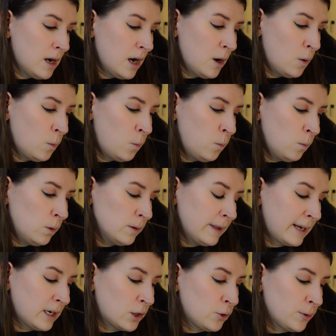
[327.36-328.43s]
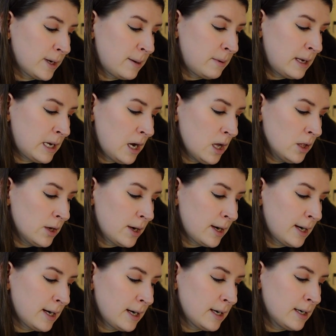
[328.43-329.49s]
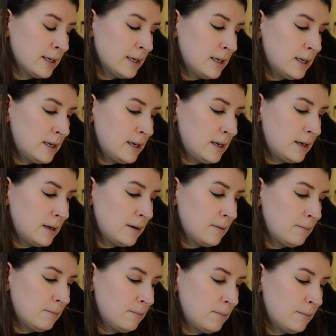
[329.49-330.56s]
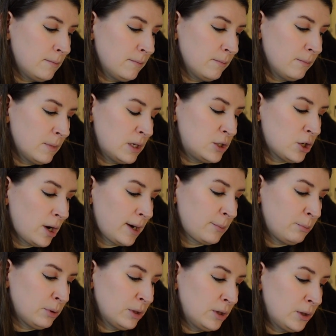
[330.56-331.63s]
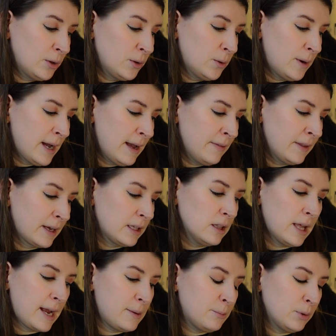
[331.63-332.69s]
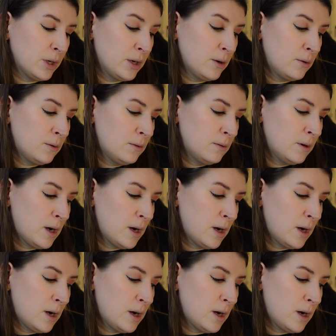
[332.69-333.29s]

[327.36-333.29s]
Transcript: like a creamy color, a dark blue, and like a light blue